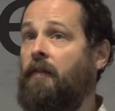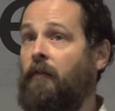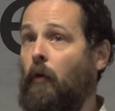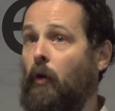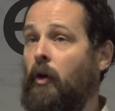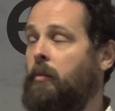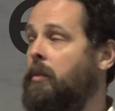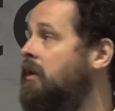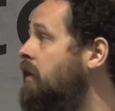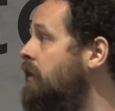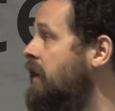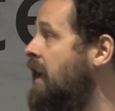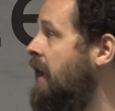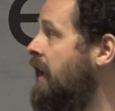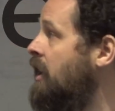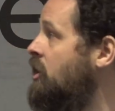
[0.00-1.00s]
affordable to
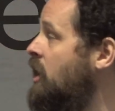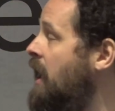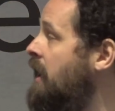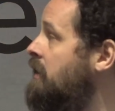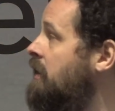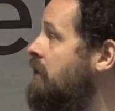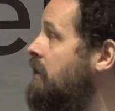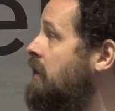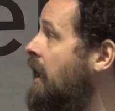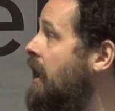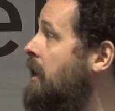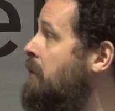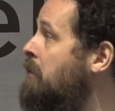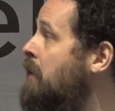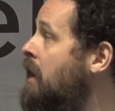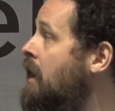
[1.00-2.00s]
the NHS at the
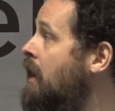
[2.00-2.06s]
time.